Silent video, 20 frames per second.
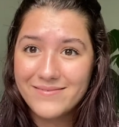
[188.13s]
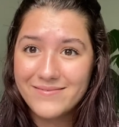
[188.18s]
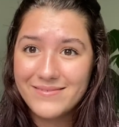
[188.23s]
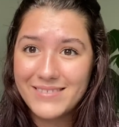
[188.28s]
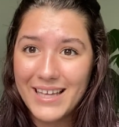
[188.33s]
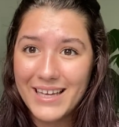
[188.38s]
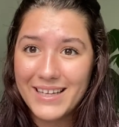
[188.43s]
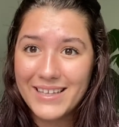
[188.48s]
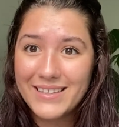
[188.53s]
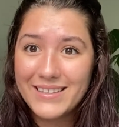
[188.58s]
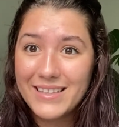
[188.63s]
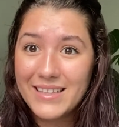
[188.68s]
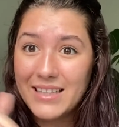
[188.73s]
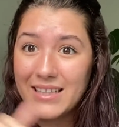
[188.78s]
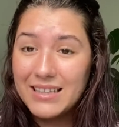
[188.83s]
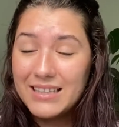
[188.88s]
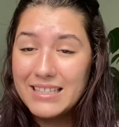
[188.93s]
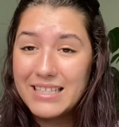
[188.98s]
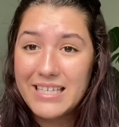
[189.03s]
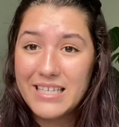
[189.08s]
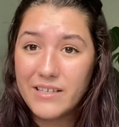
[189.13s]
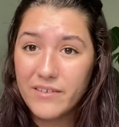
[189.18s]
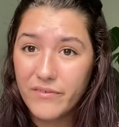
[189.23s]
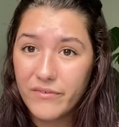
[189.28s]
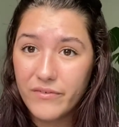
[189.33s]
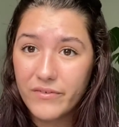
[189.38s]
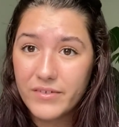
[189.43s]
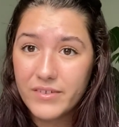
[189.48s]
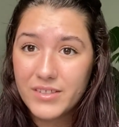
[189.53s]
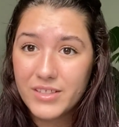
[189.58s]
Like, leave.
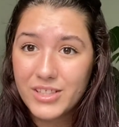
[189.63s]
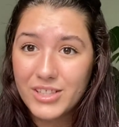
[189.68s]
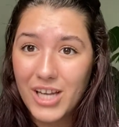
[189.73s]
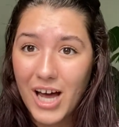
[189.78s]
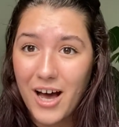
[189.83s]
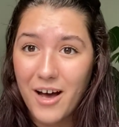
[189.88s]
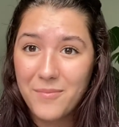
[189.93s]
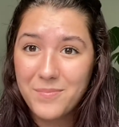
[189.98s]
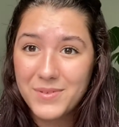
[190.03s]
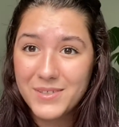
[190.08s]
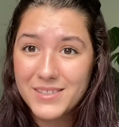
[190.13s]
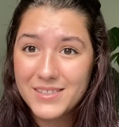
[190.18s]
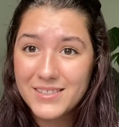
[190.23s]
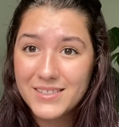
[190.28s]
Stop.